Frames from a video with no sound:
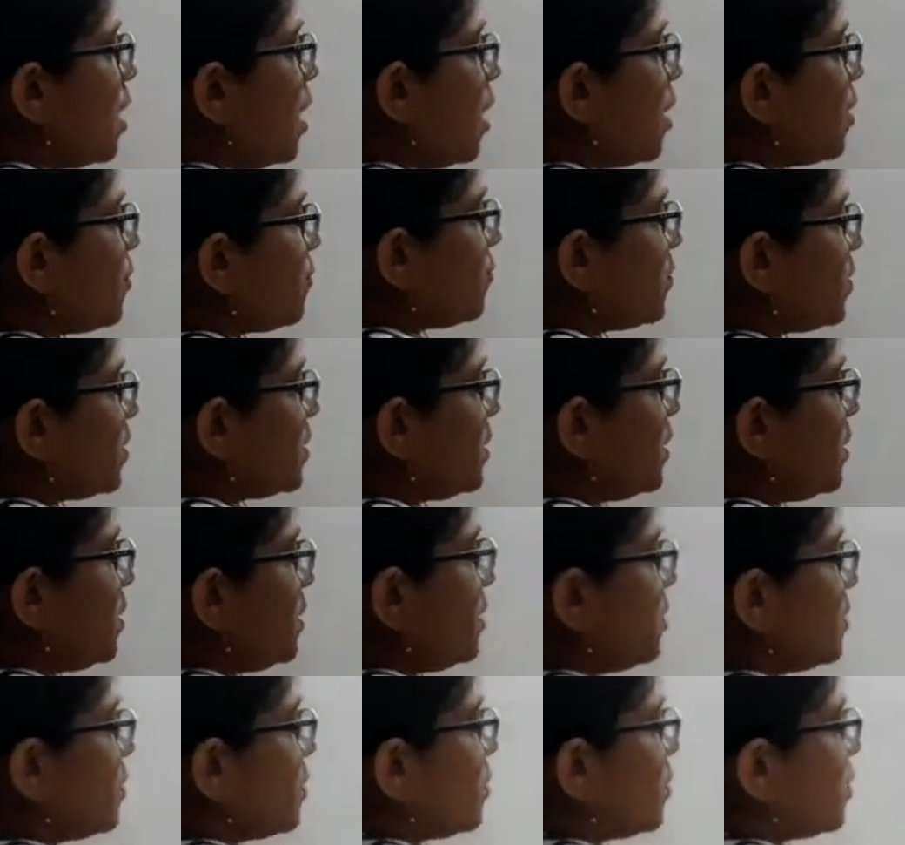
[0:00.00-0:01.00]
after
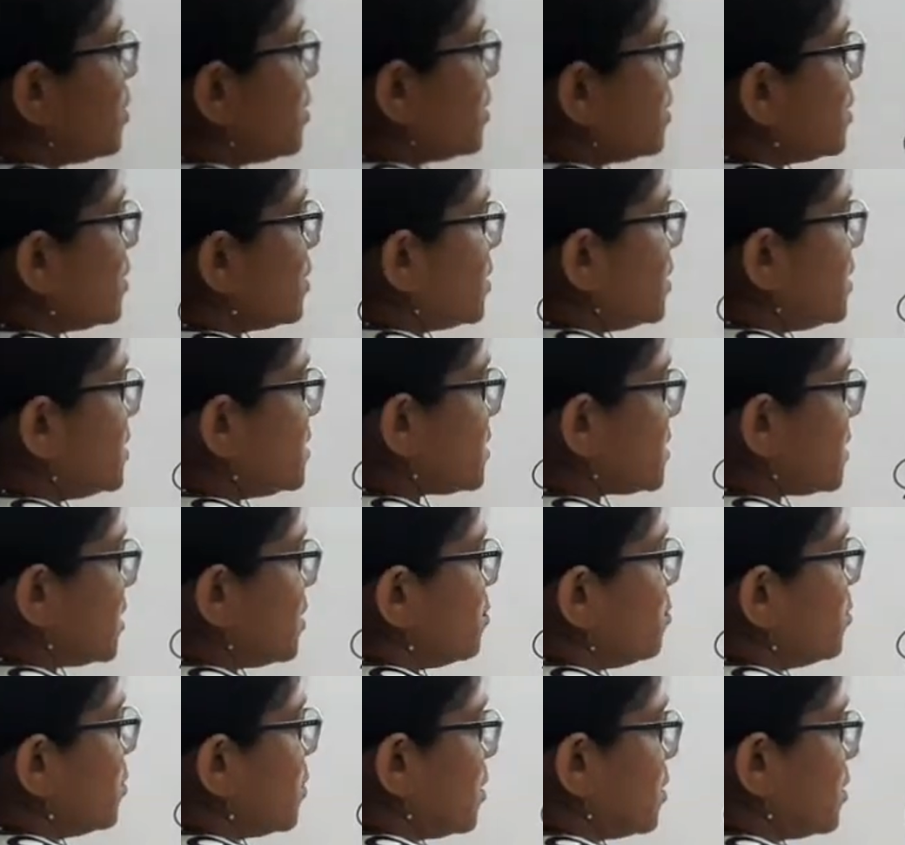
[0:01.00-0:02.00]
the
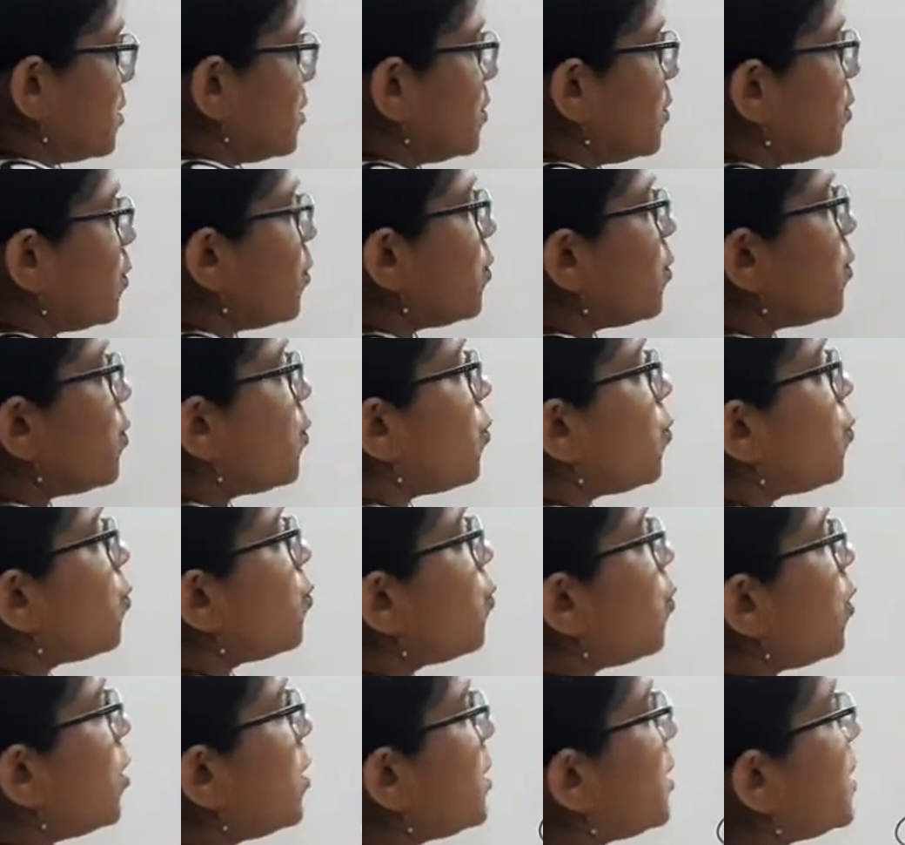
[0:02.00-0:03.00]
December,
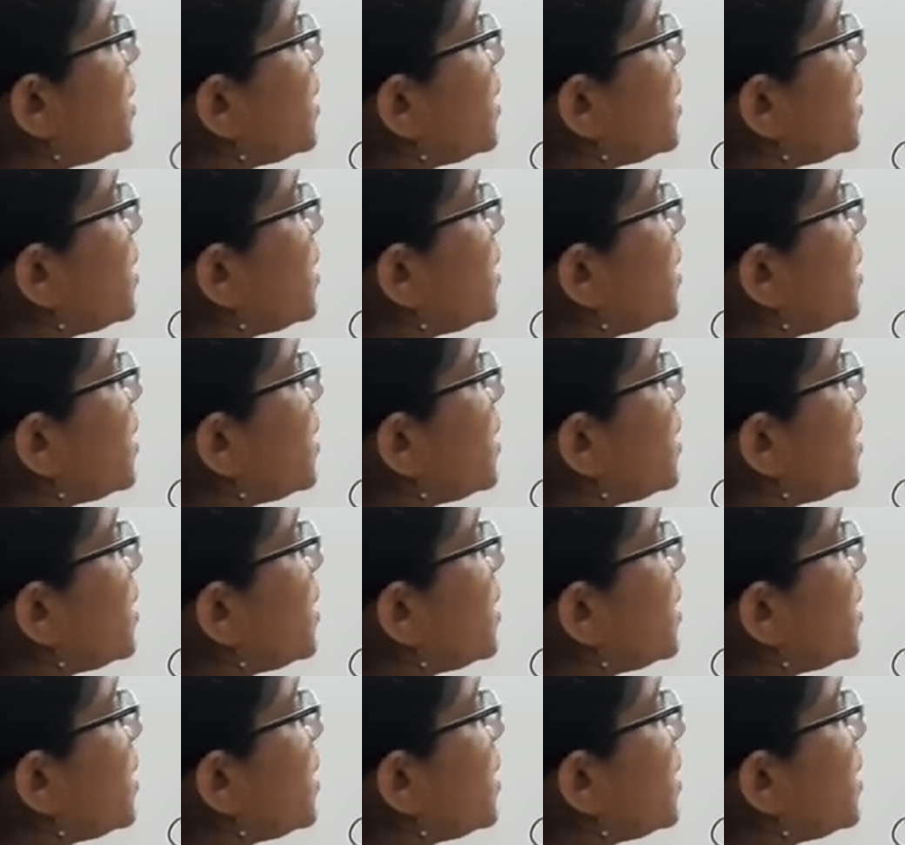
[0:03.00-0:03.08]
what